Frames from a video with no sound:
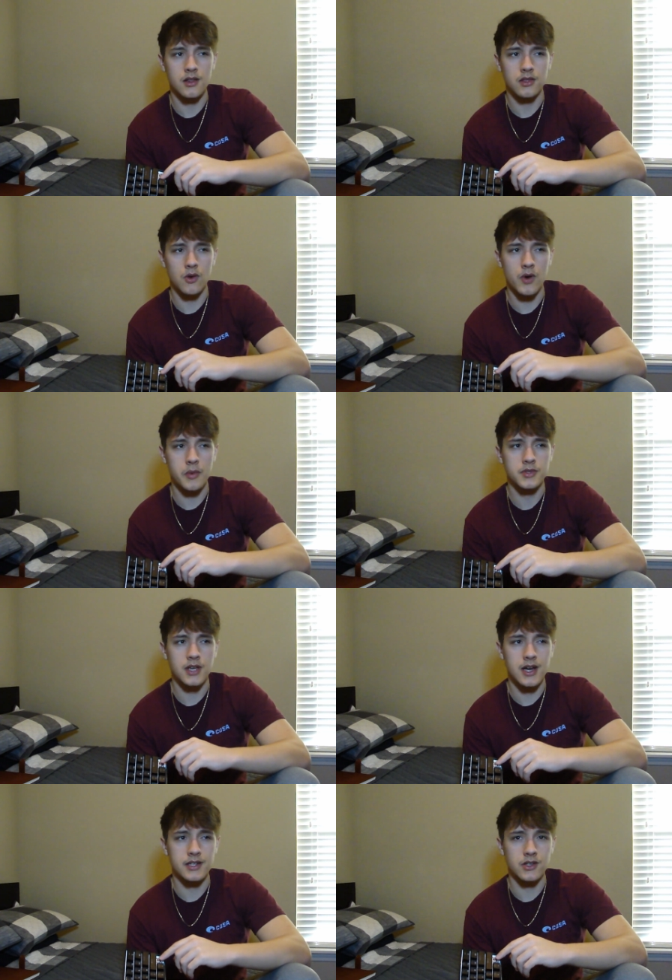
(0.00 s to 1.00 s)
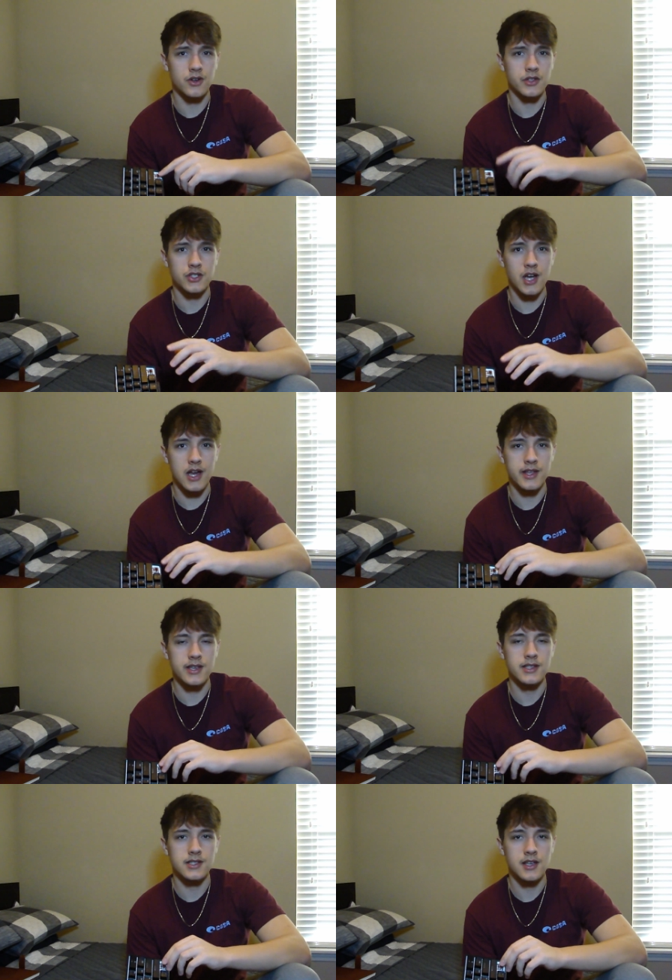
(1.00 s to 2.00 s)
The website is all in
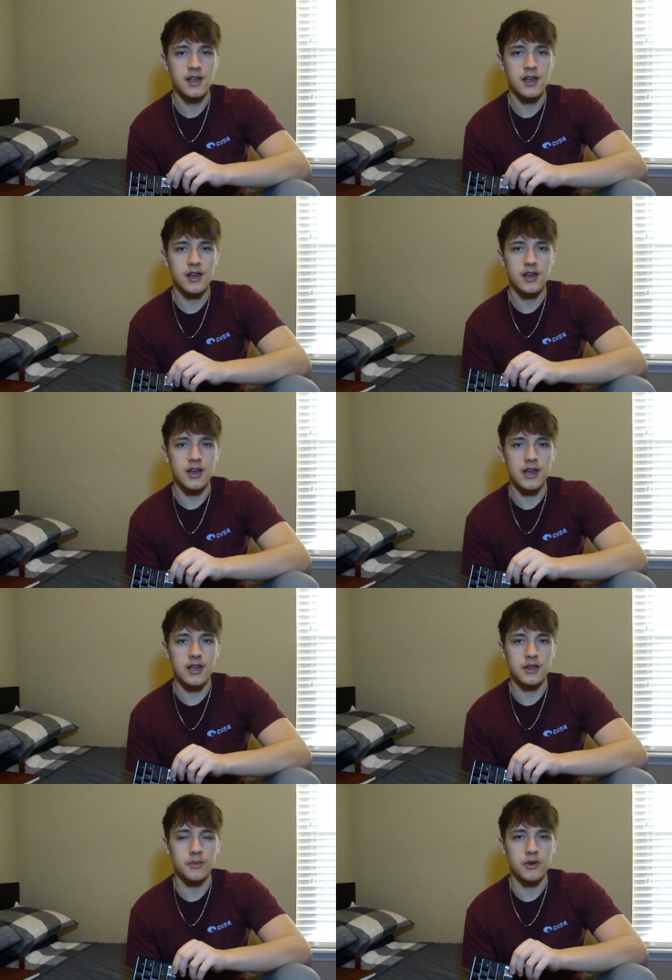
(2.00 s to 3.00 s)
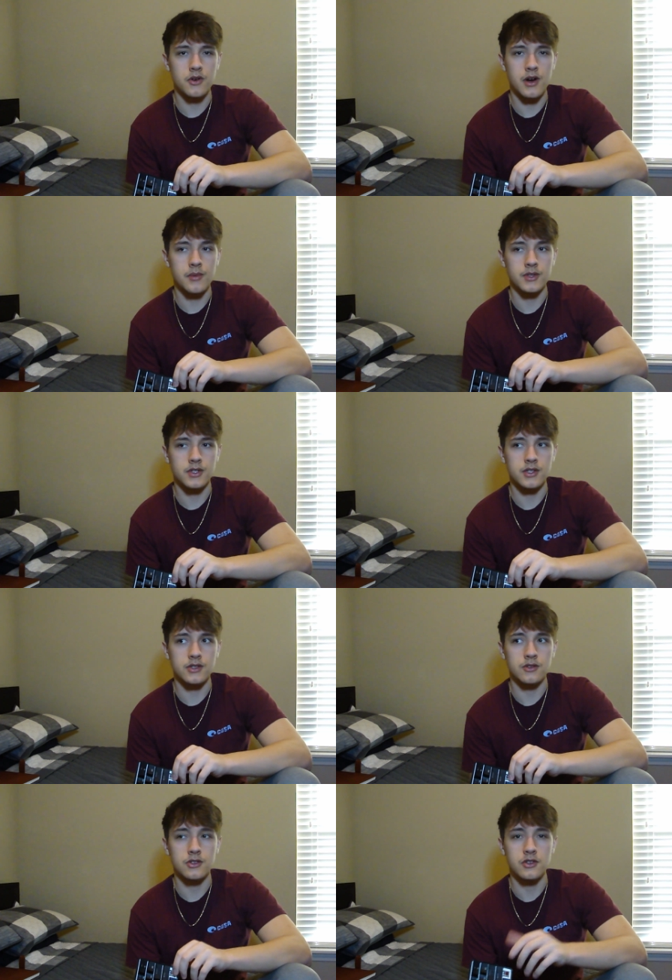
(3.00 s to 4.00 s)
Chinese, and the program is
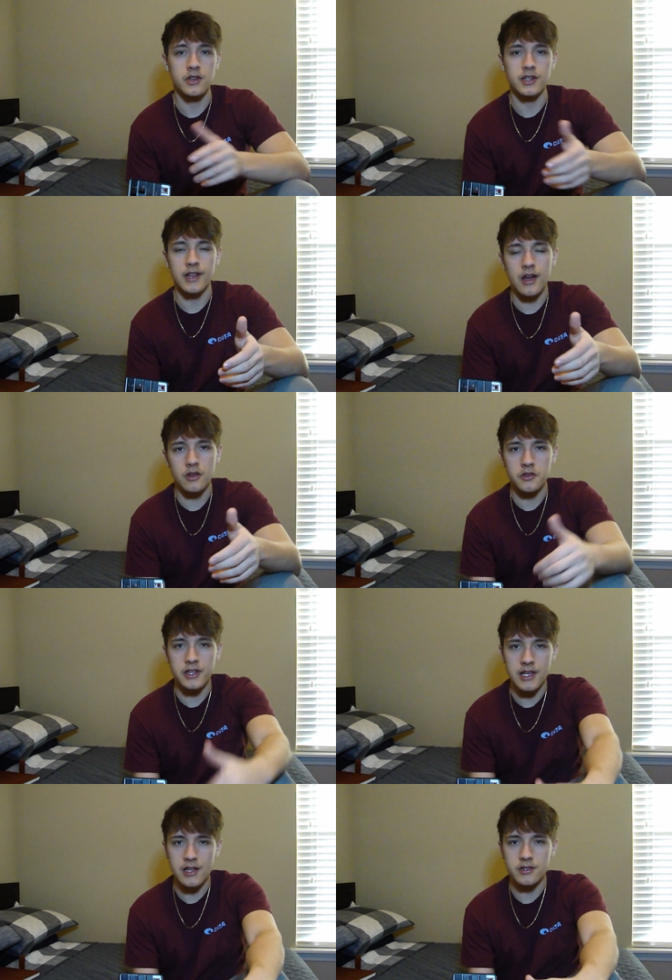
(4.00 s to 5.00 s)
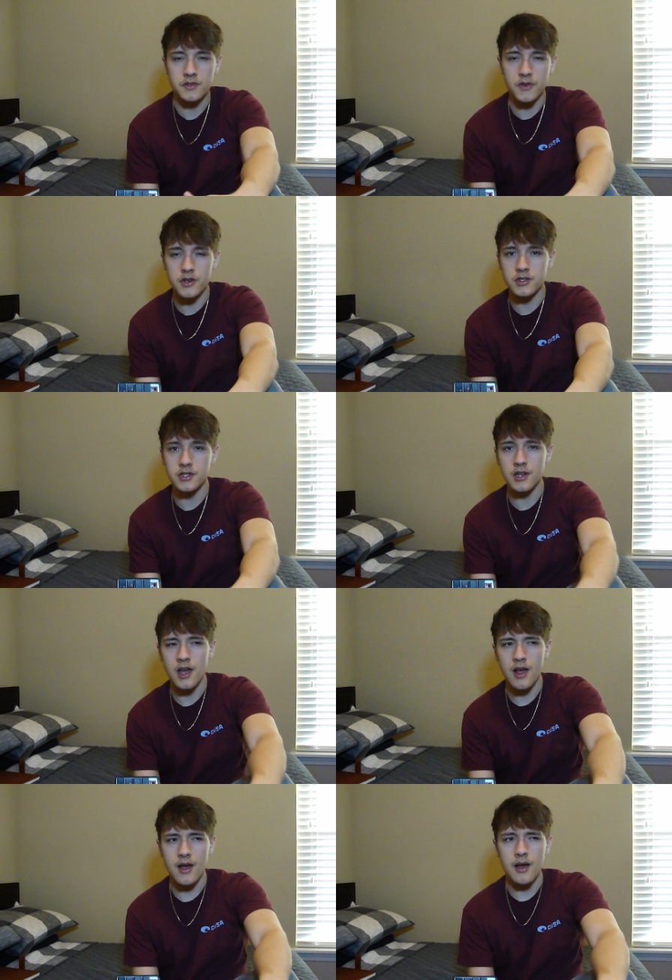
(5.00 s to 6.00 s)
also too. You can download the English version,
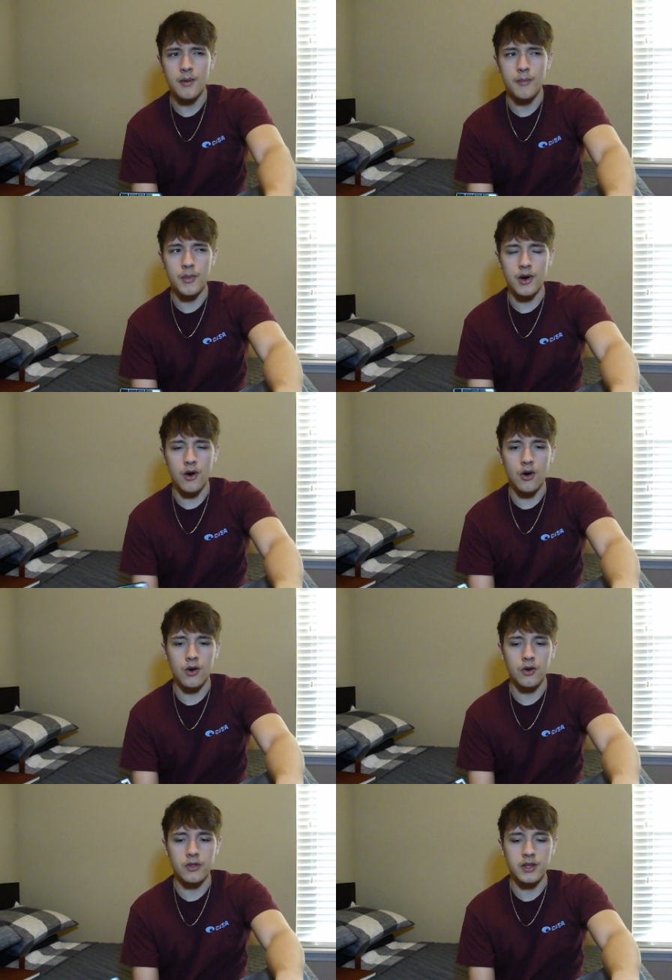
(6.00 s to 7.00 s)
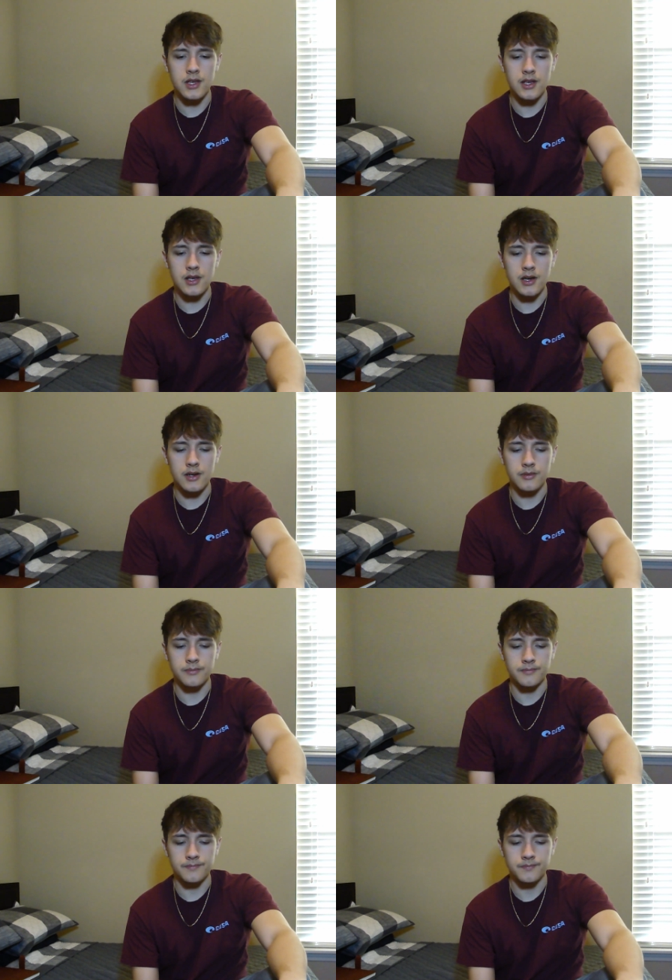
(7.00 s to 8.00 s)
but all the
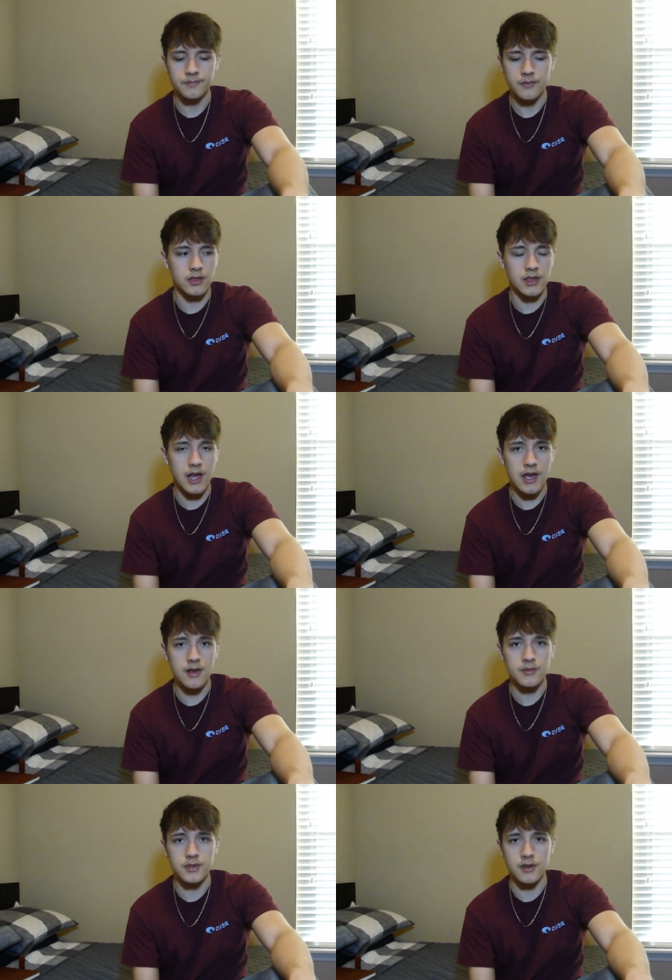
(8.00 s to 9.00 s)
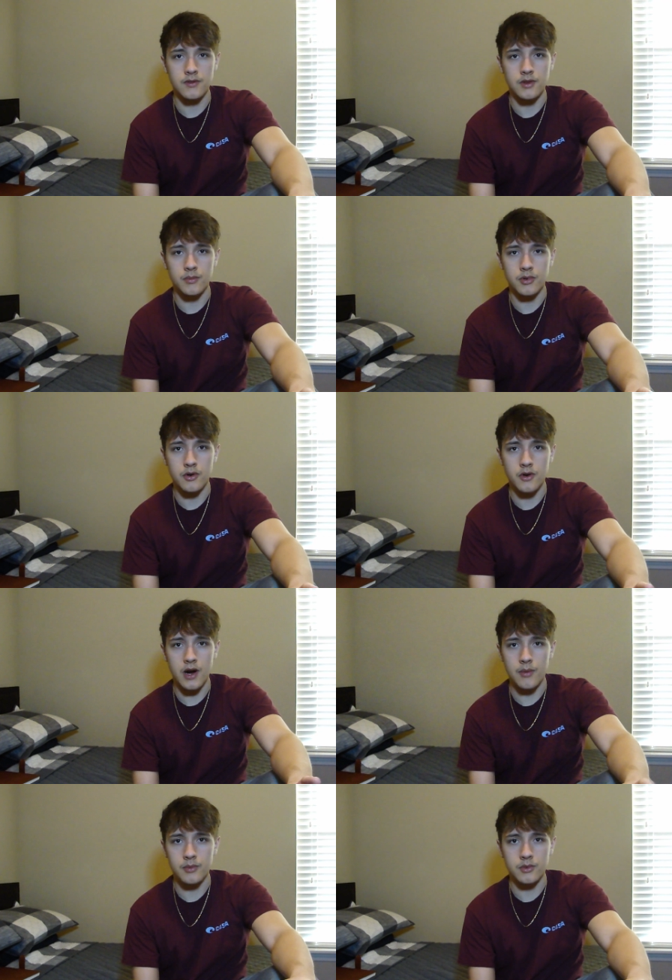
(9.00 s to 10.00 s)
names of the
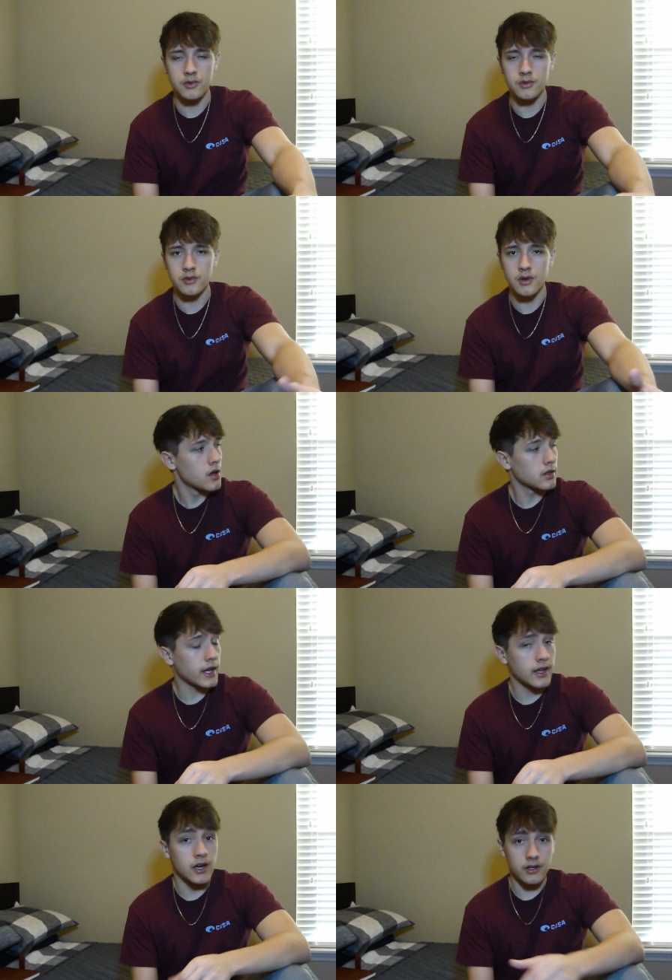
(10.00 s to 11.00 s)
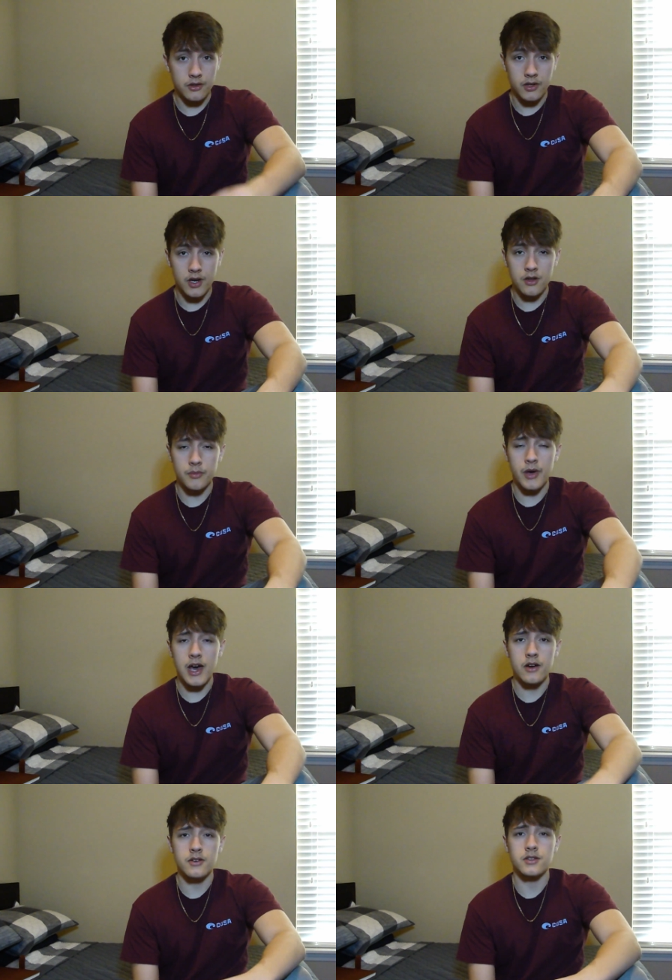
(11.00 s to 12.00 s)
programmable like color
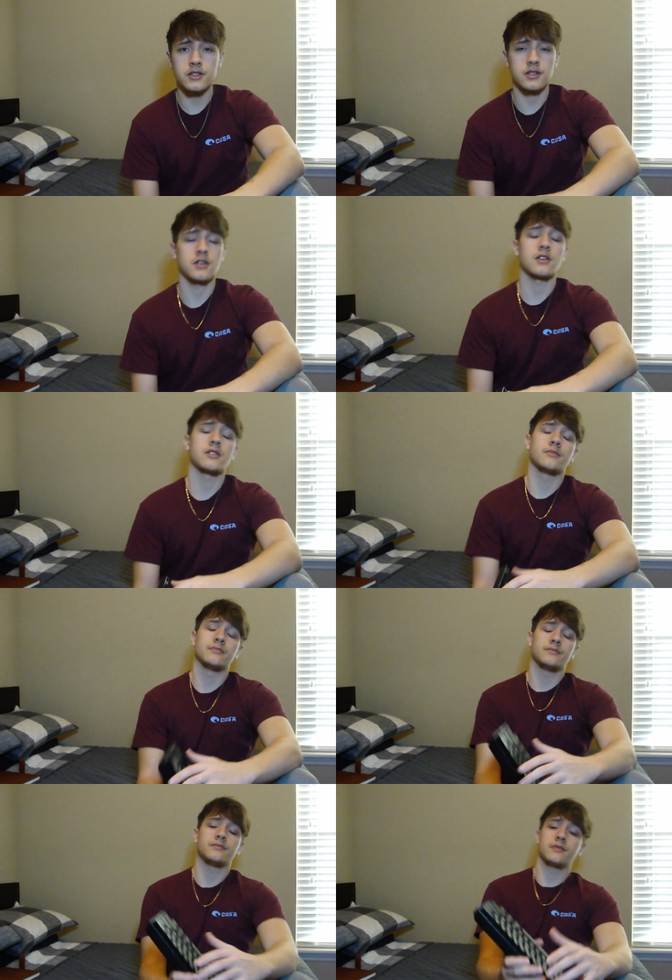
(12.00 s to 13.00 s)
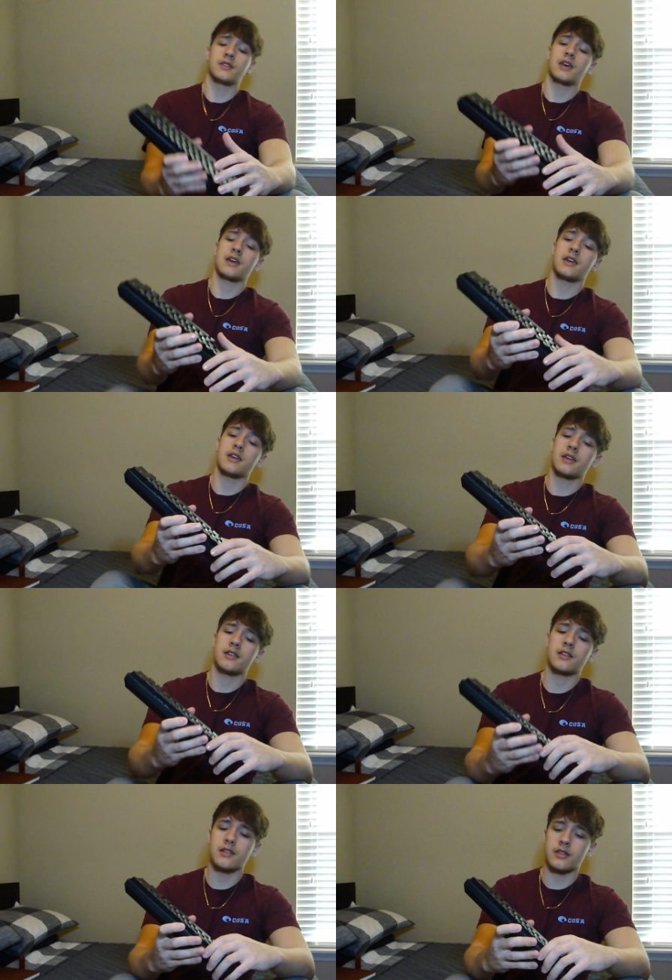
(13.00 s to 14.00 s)
patterns,
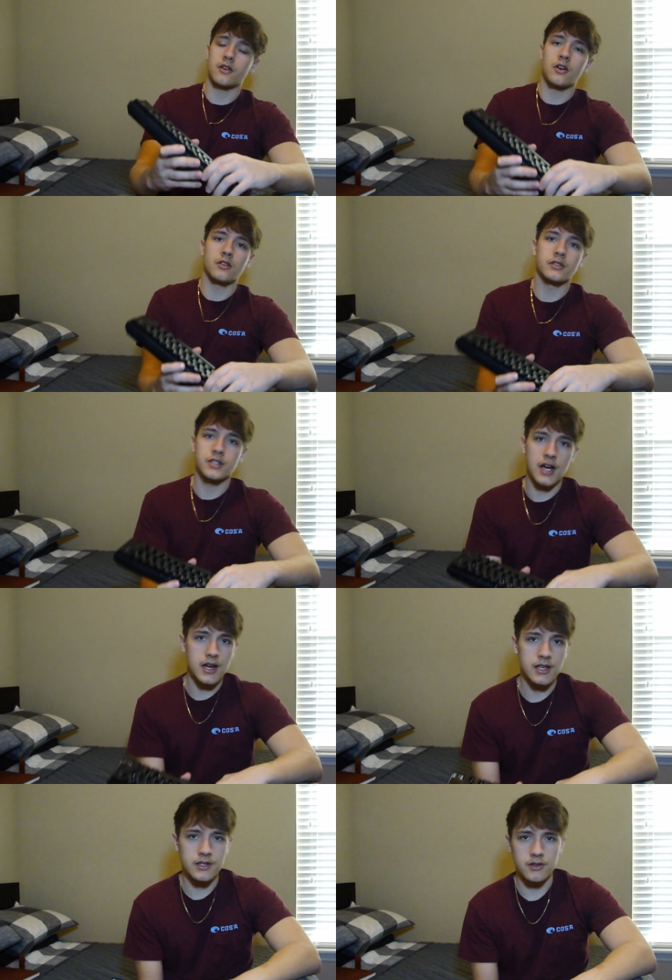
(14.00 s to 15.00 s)
they're all in Chinese